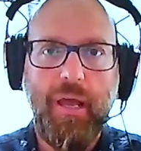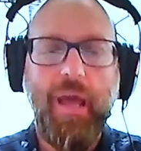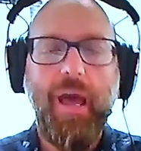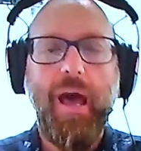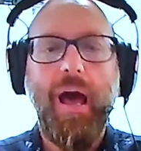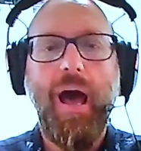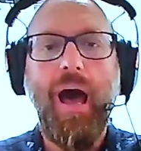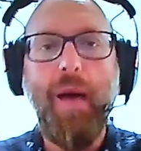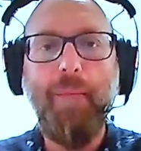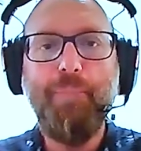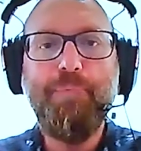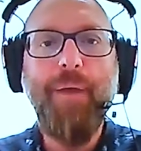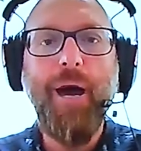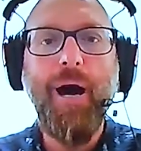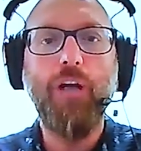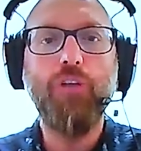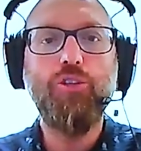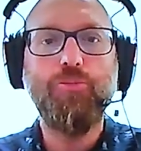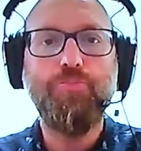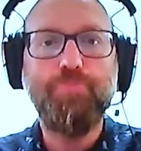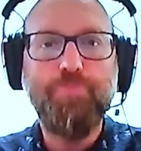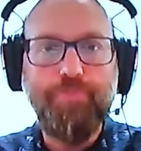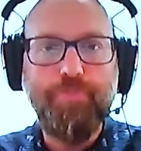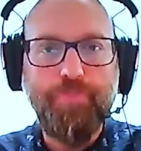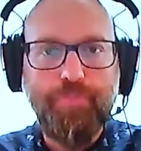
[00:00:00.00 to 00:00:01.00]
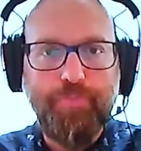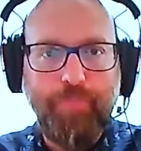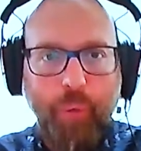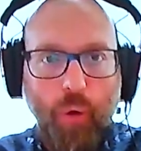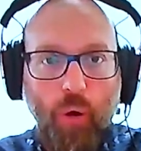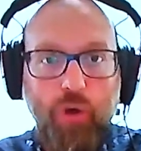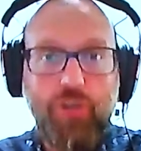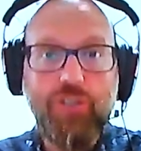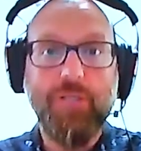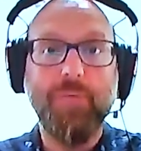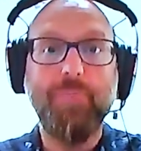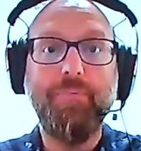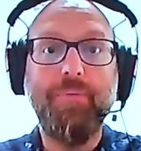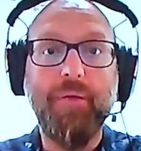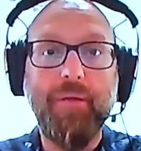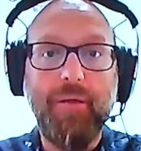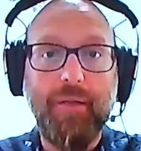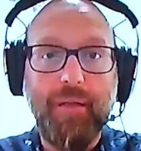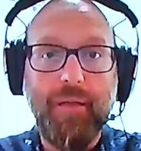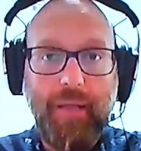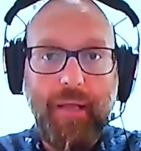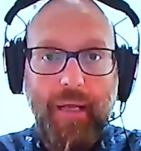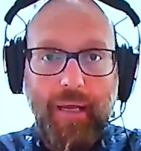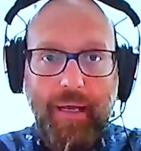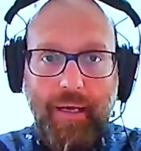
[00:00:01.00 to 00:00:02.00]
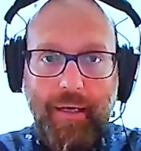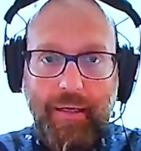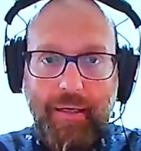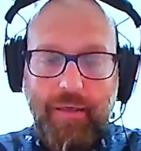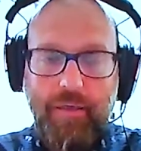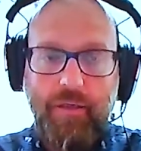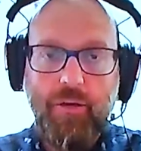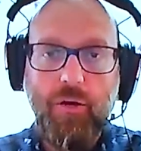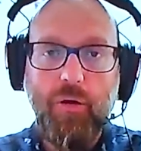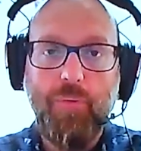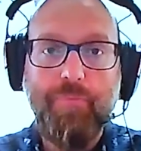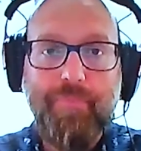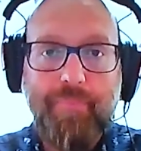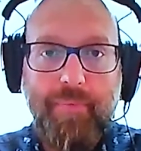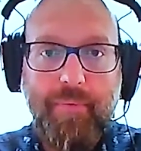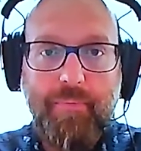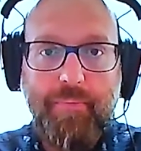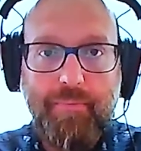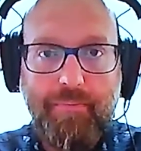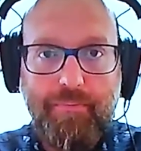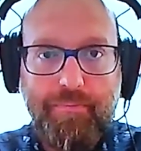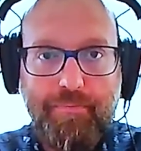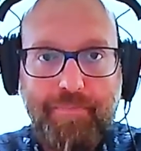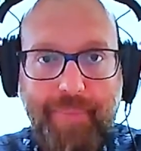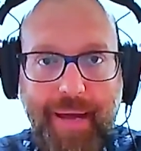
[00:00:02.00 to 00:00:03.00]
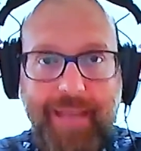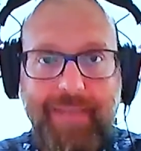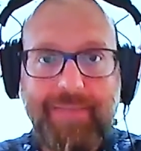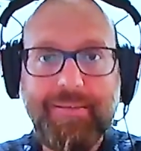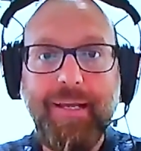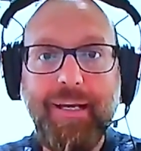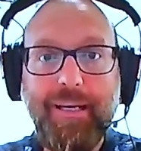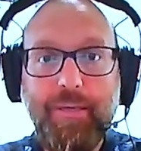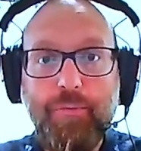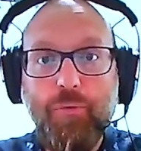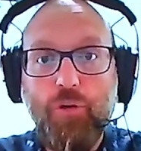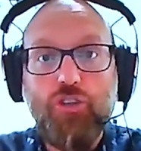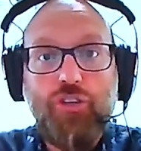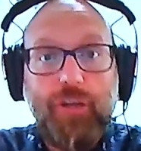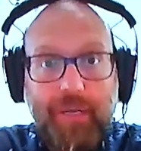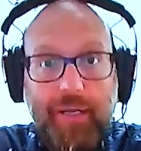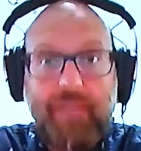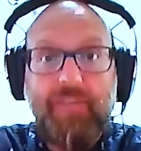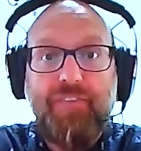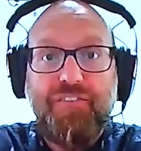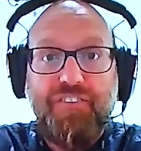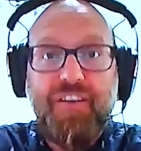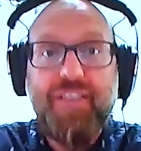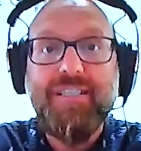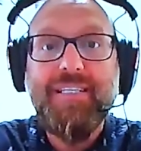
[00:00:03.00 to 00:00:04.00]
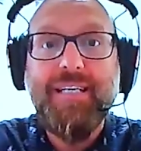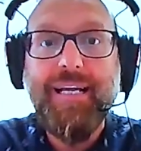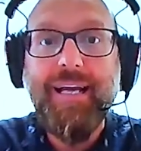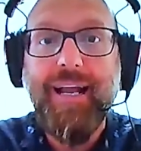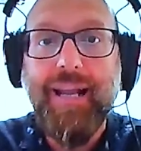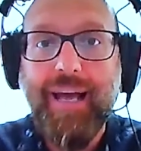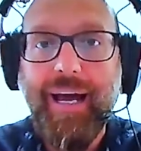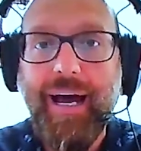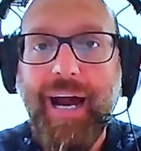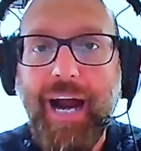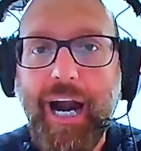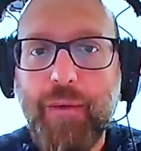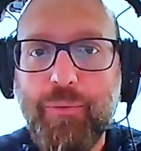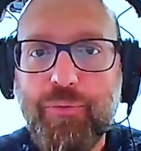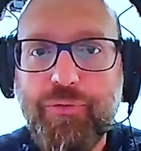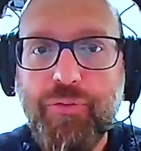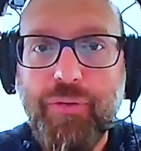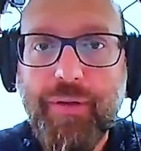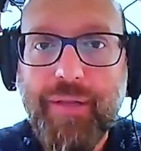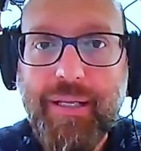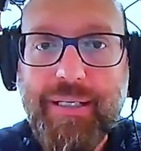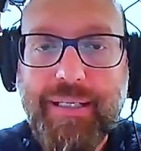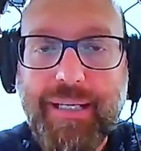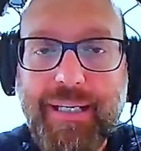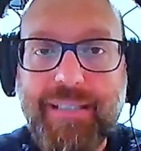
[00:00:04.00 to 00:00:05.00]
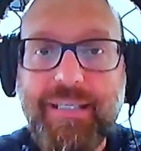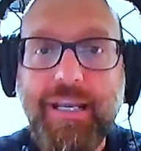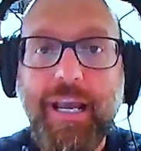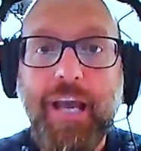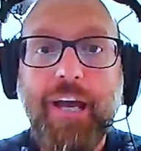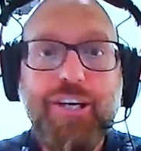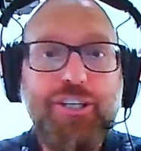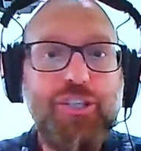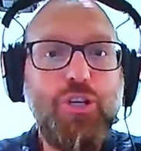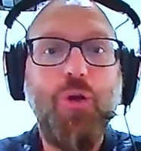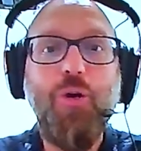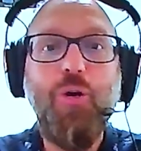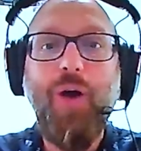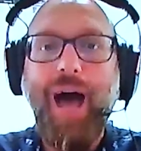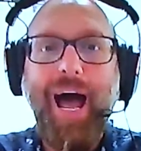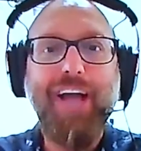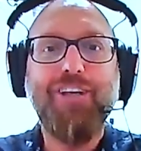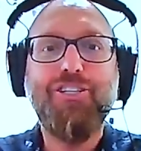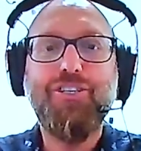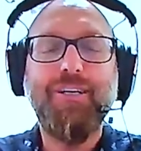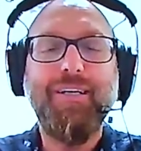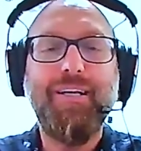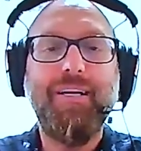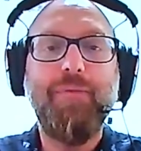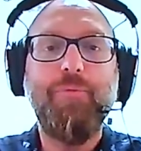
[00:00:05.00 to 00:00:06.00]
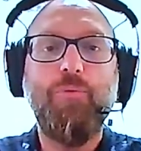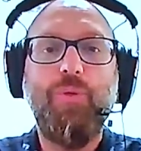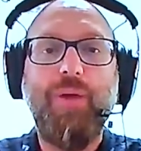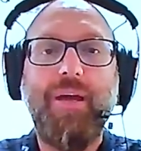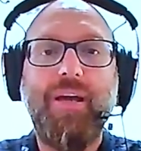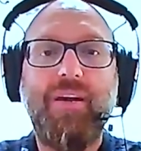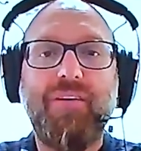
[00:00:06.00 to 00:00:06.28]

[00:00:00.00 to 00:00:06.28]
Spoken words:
about possible, mental, emotional, and physical harm for these kids. So actually, we are